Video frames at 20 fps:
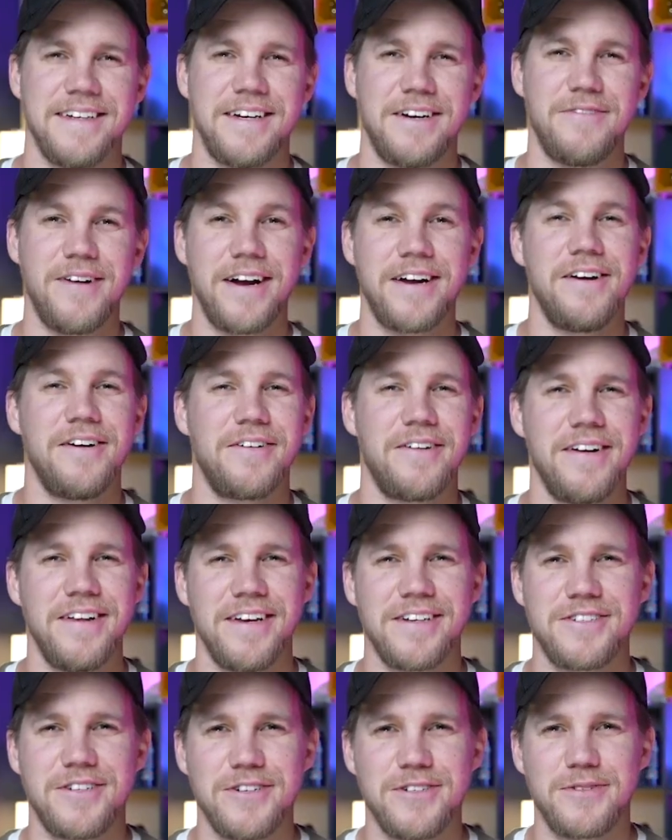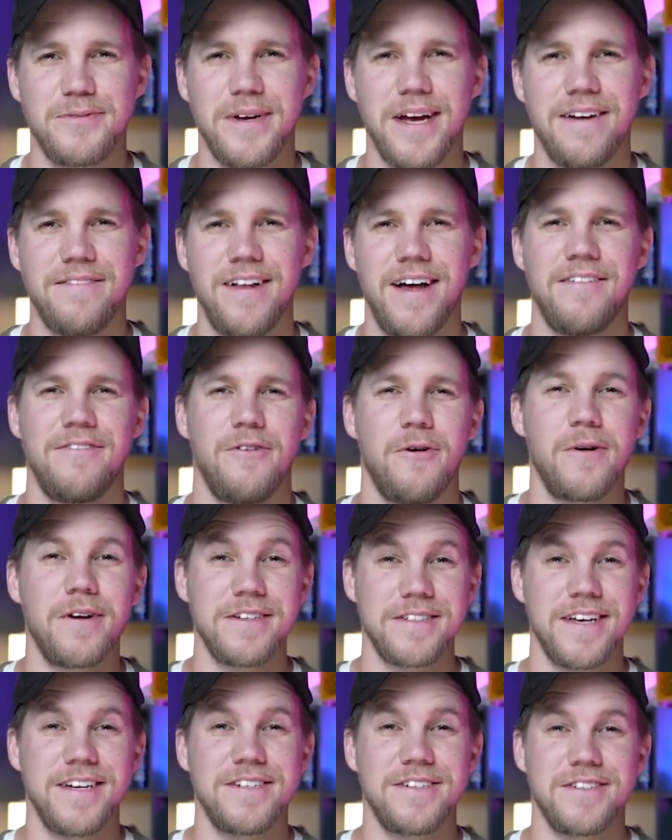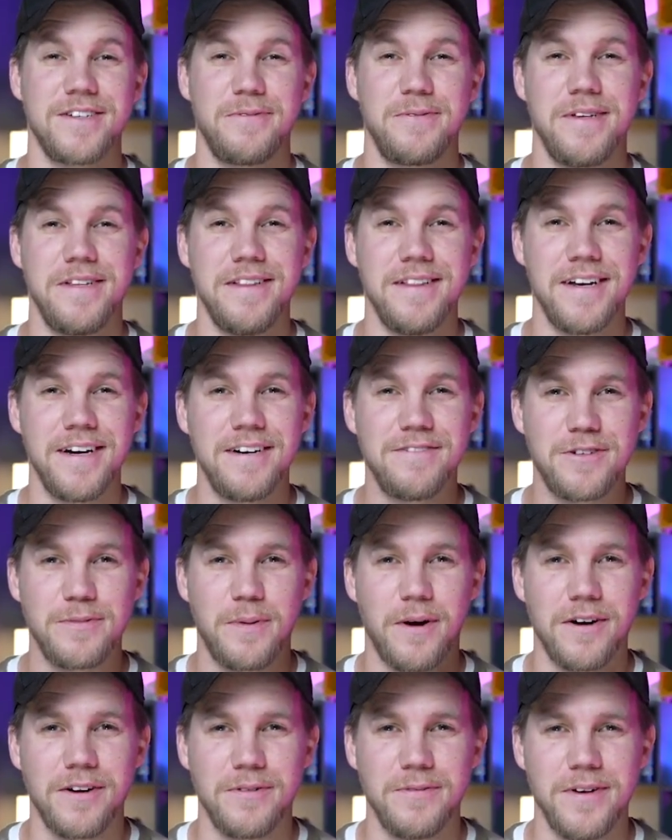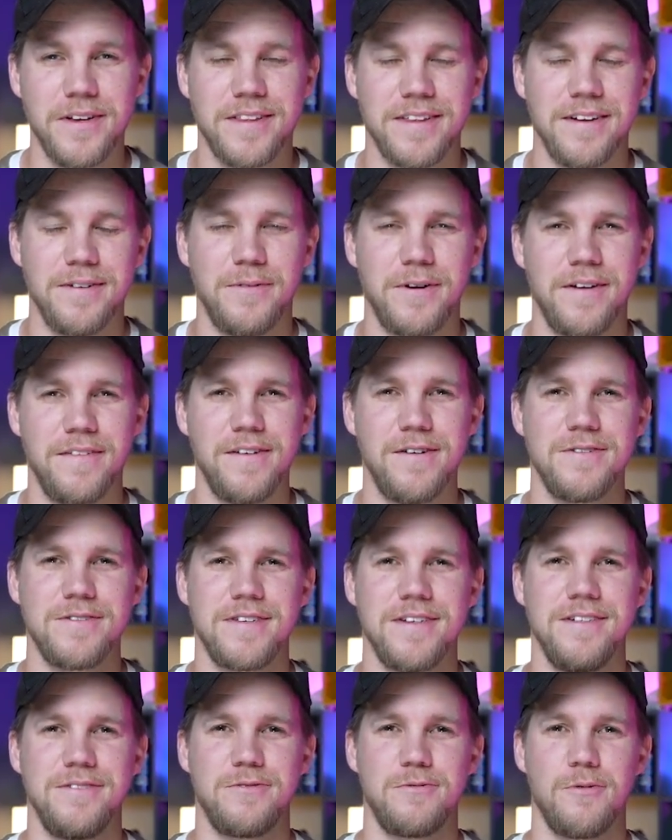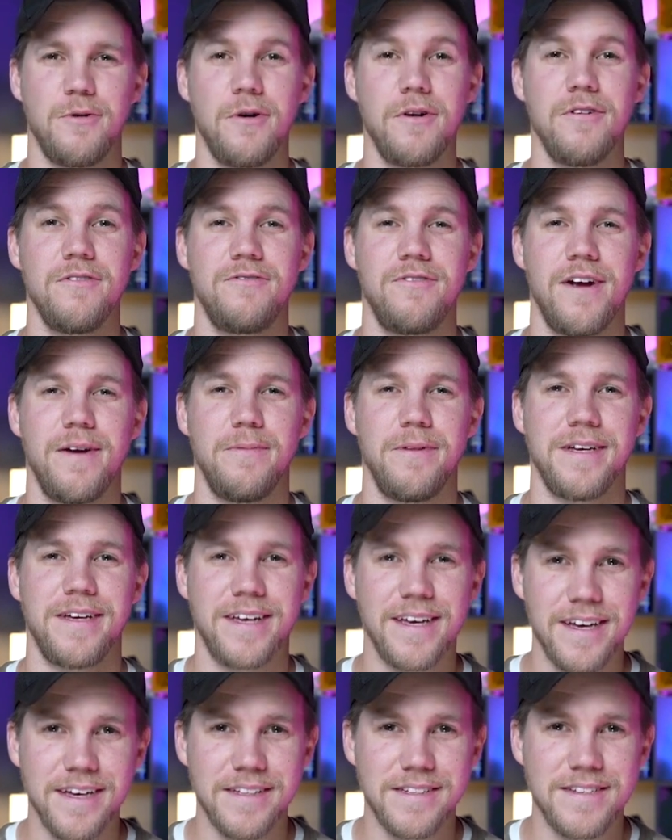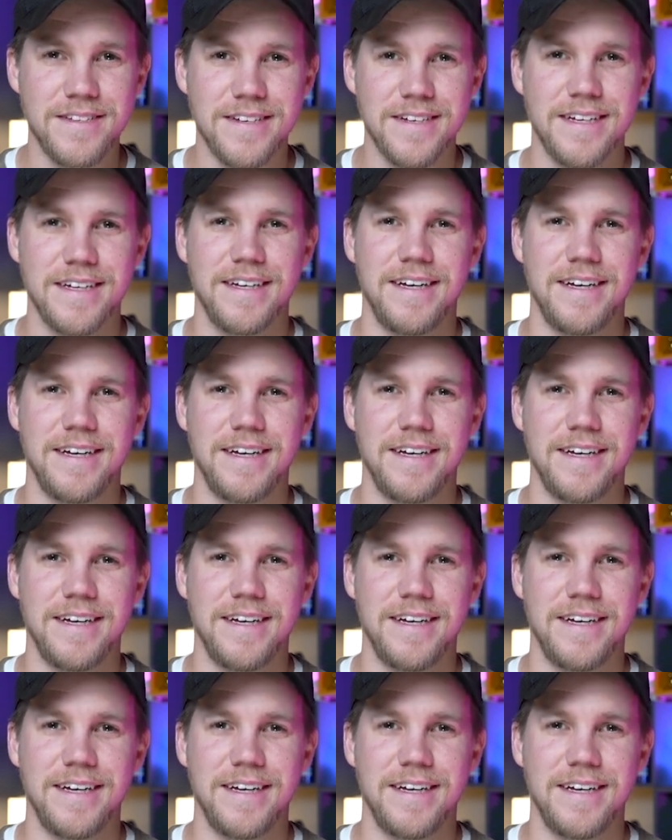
Around here at Great Lakes Church, we have a lot of organizations that we love to partner with. One of those is Royal Family Kids.